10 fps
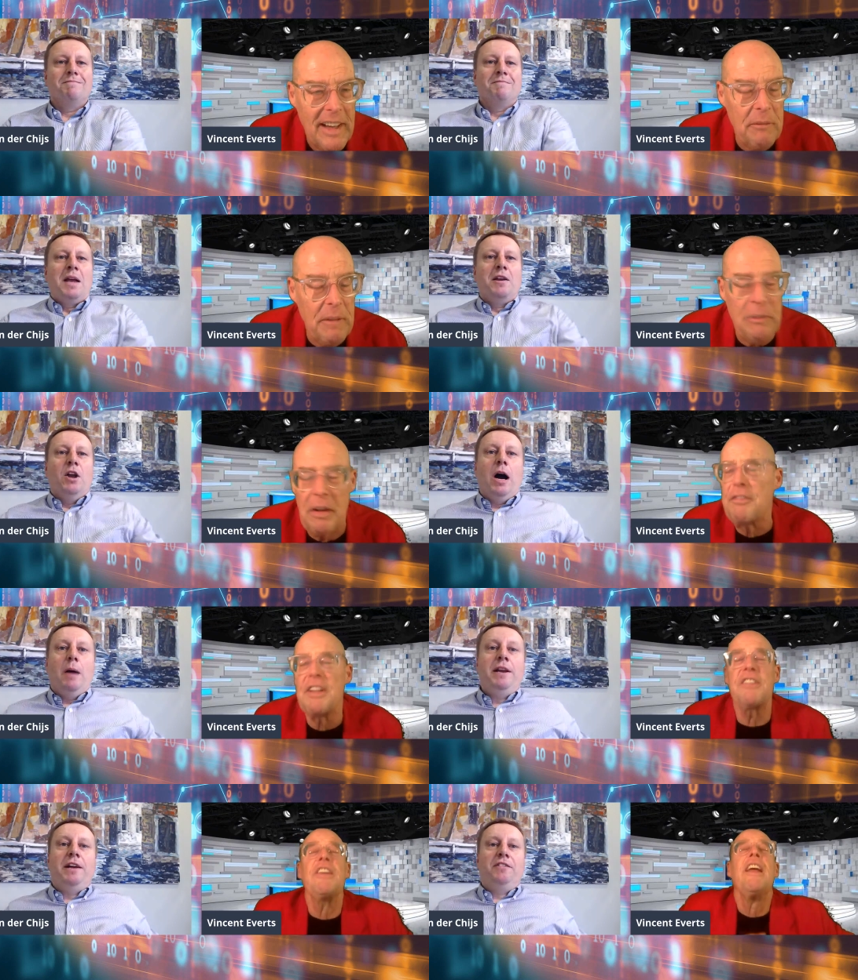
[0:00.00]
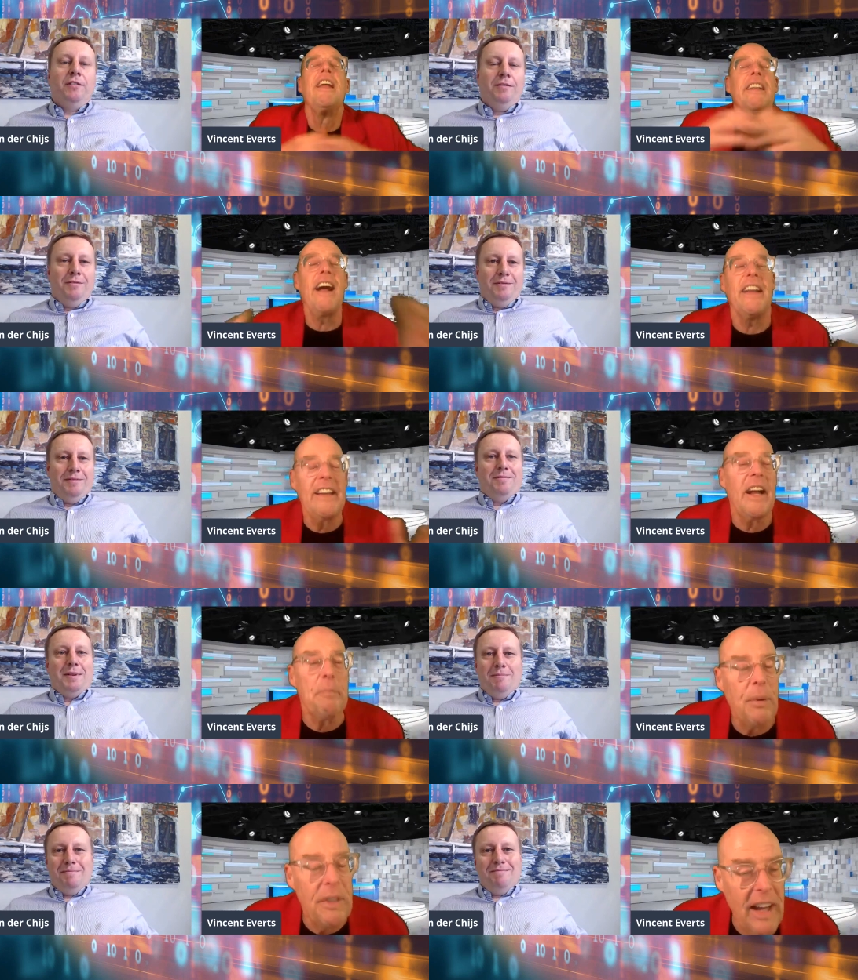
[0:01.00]
Speaker 1: I'm, I'm convinced ninety
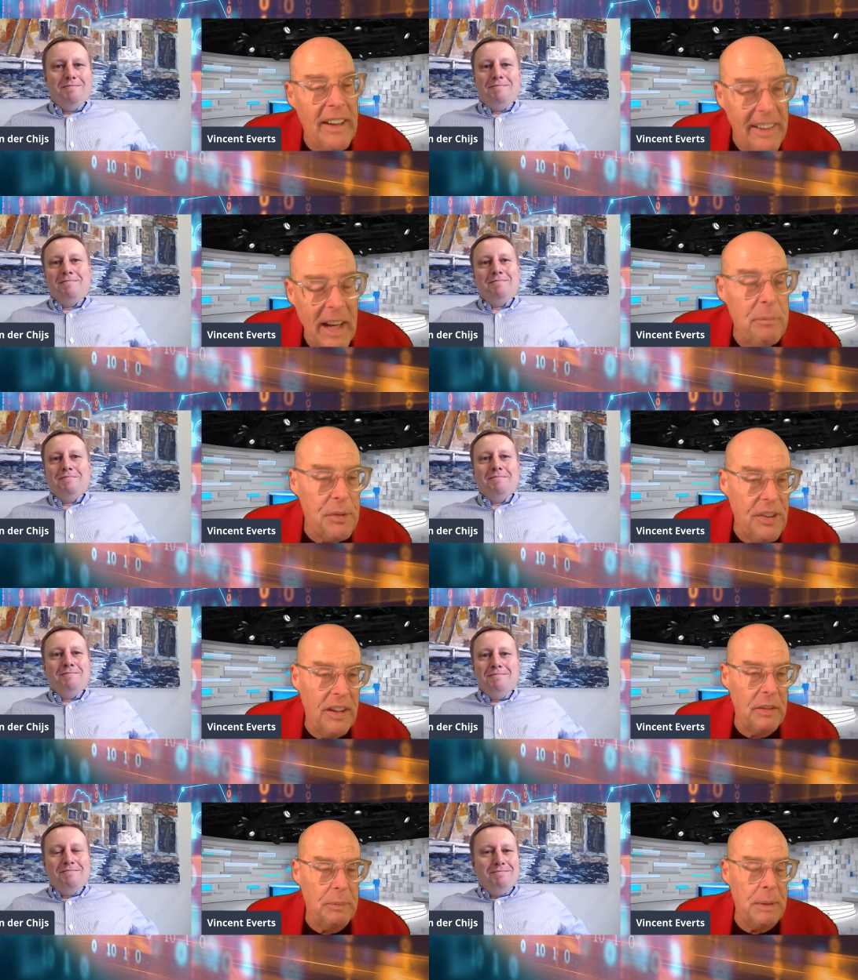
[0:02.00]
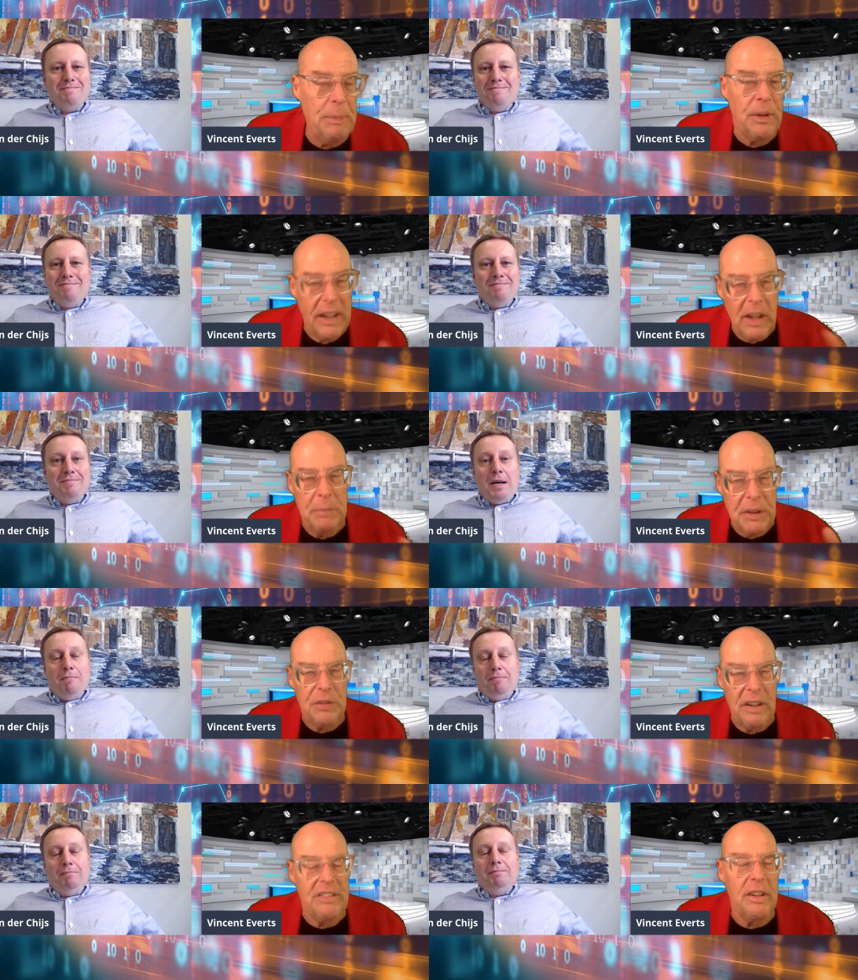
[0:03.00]
nine point ninety nine percent of the people cannot
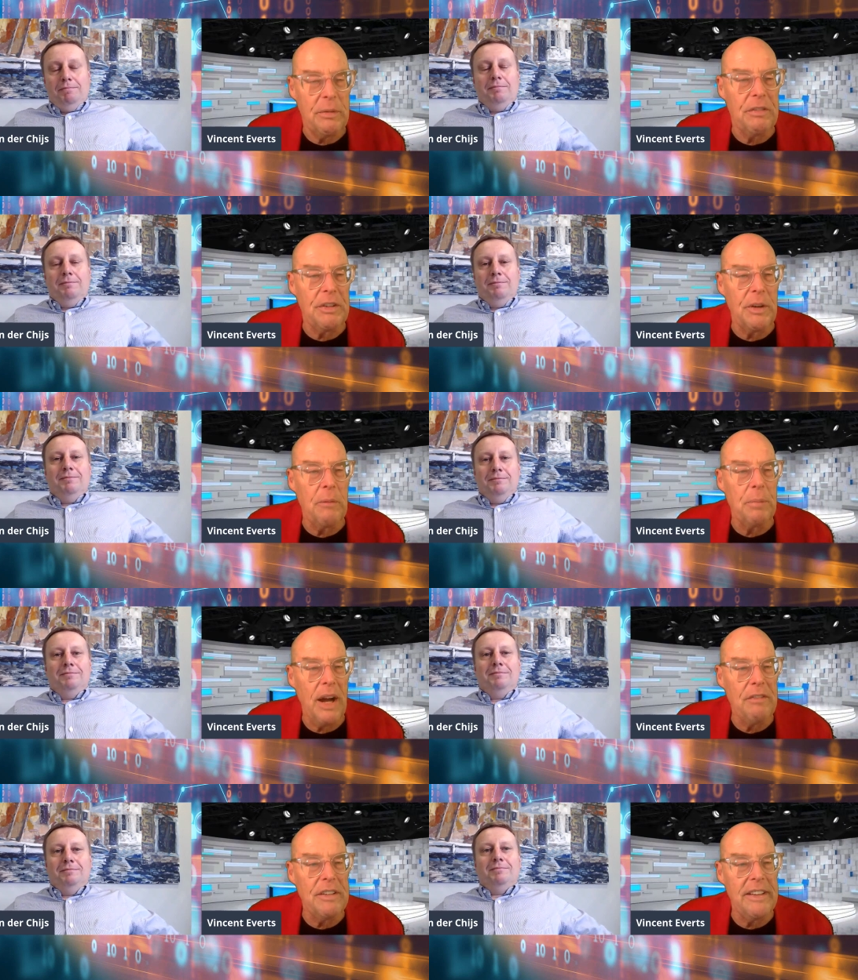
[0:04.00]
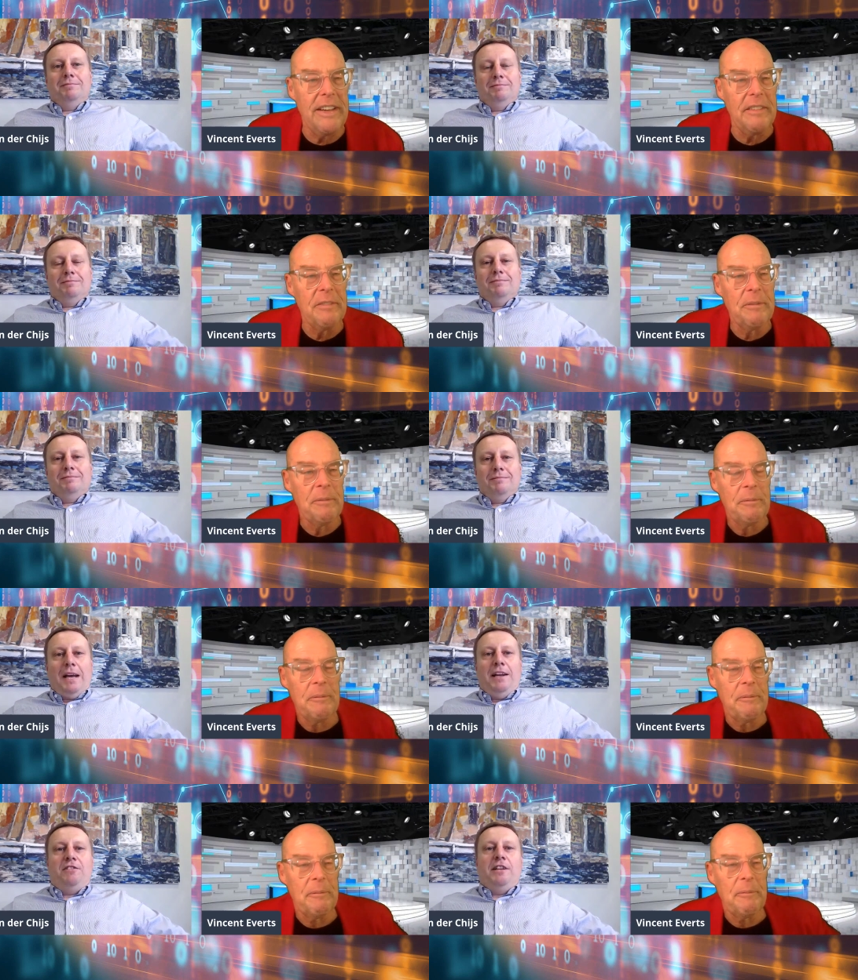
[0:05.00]
be trusted with their own private key.
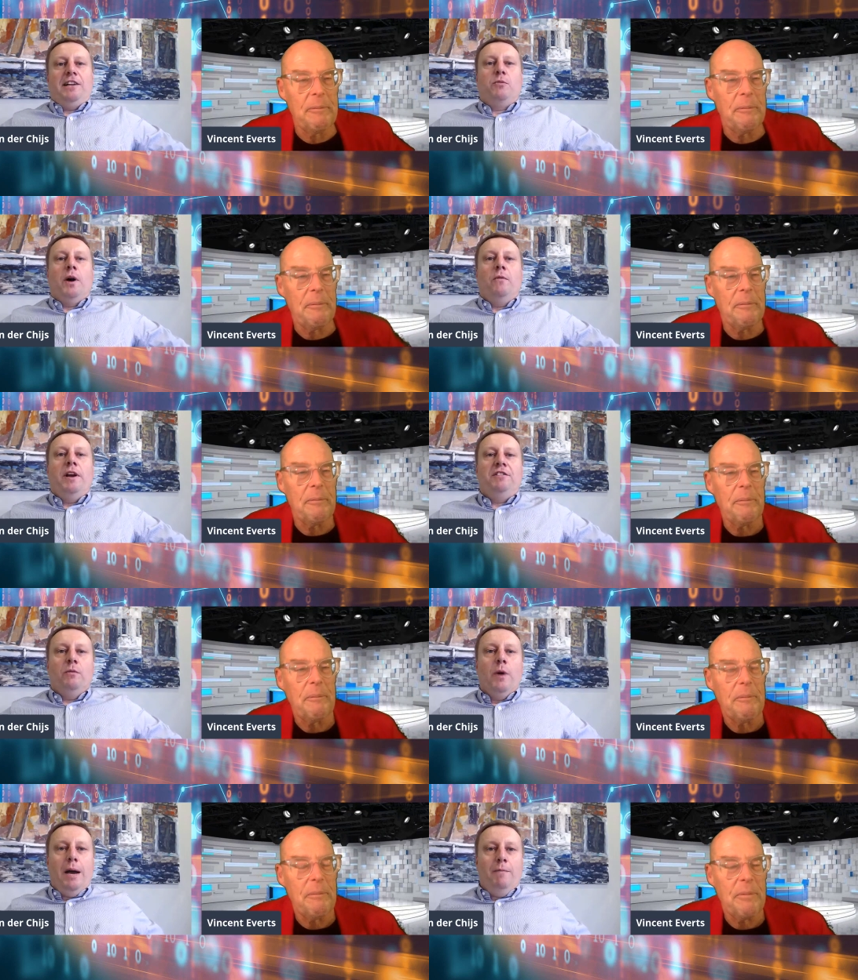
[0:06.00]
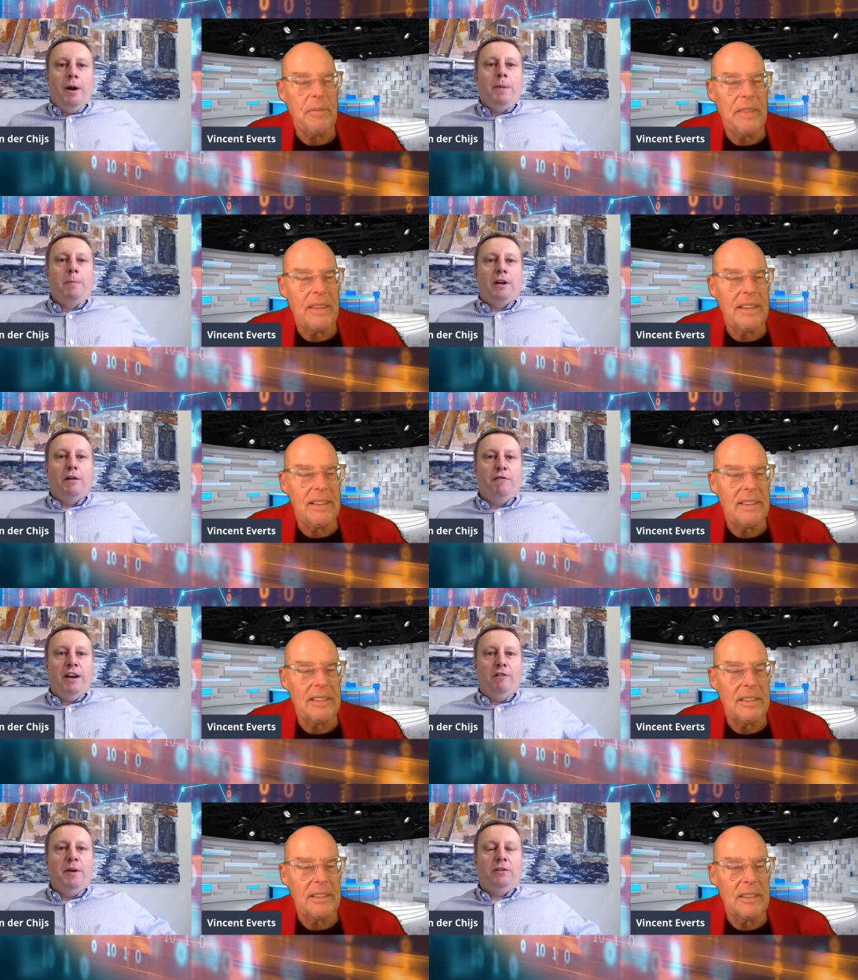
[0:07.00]
Speaker 2: And that's that's one reason why why people are
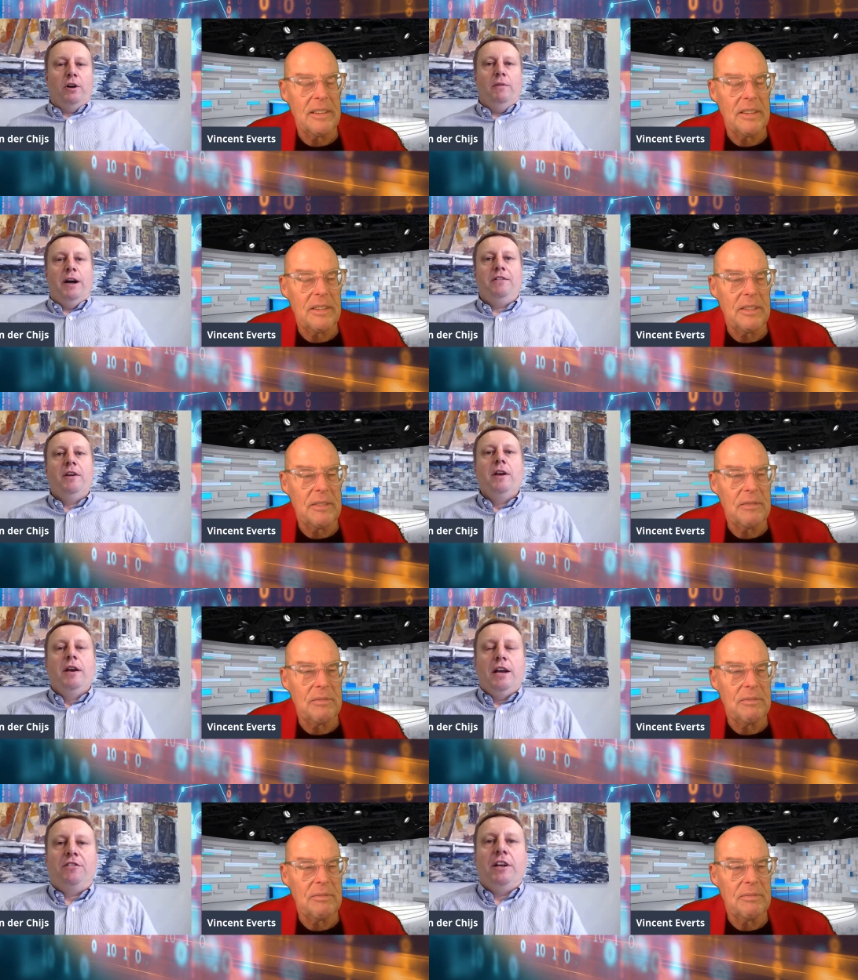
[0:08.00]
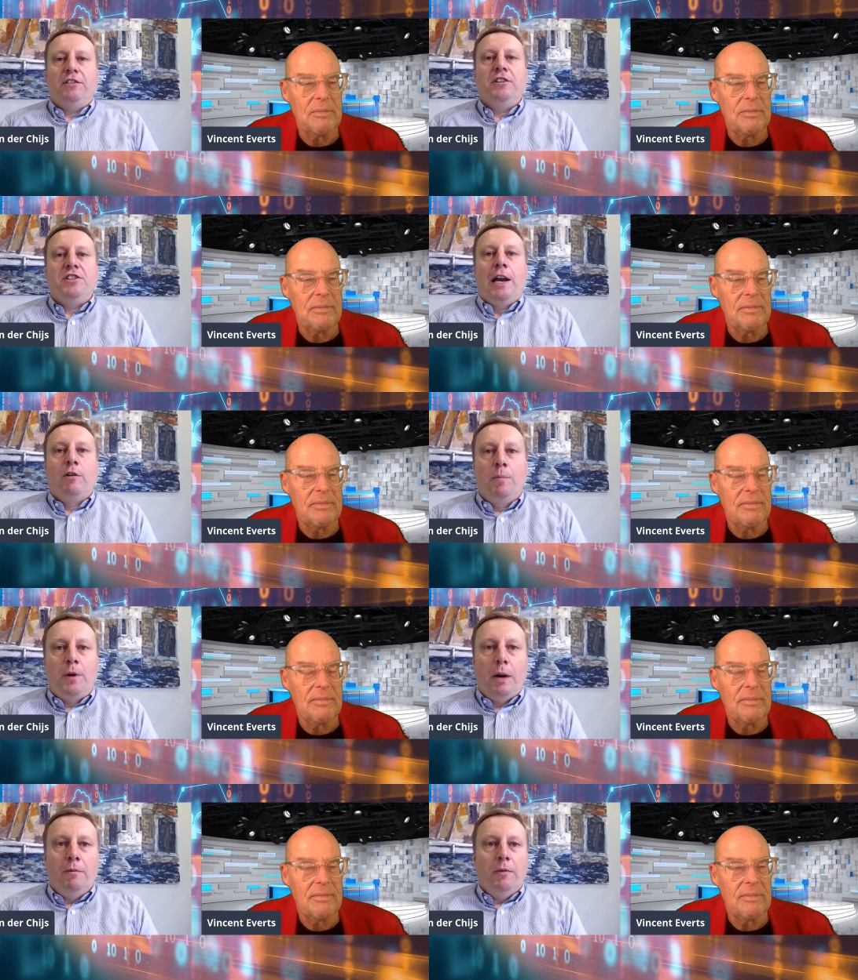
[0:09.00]
afraid of Bitcoin, right? It's it's a general
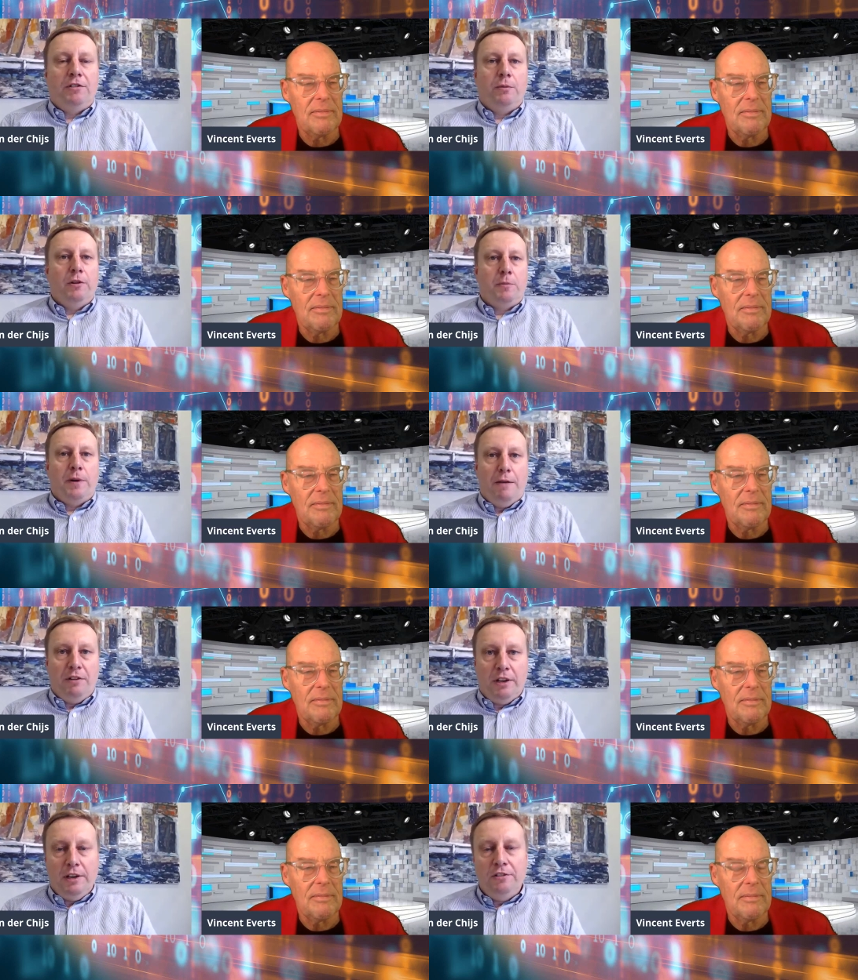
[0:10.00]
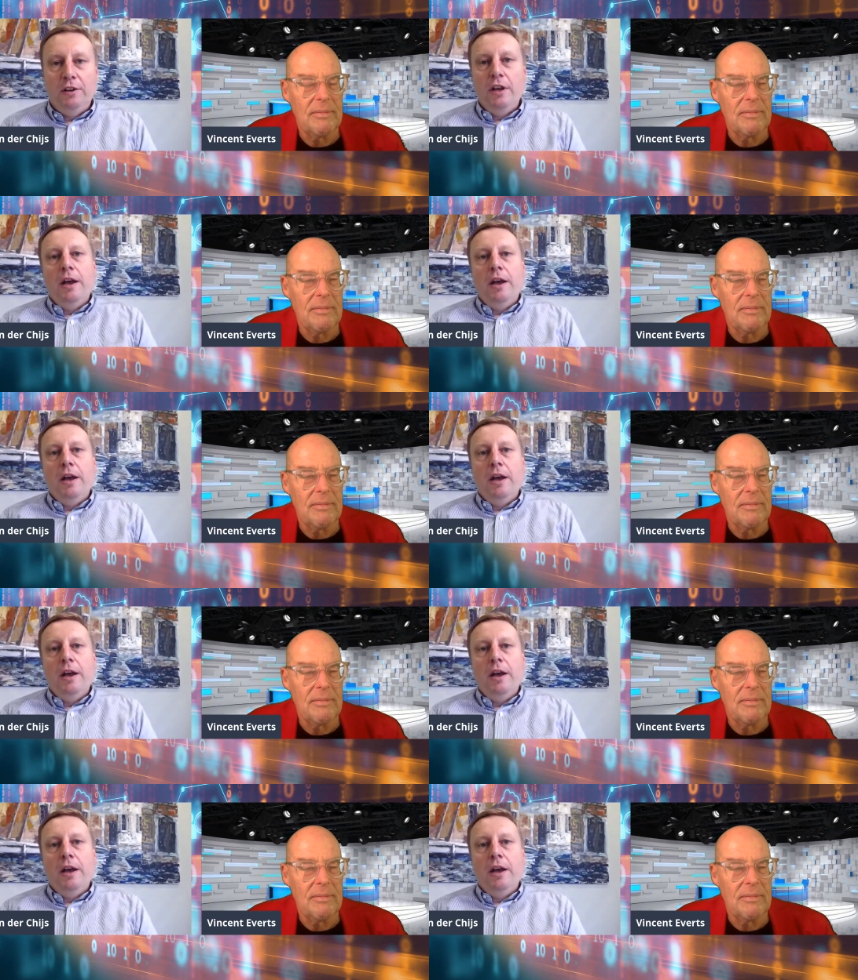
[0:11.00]
problem with with private keys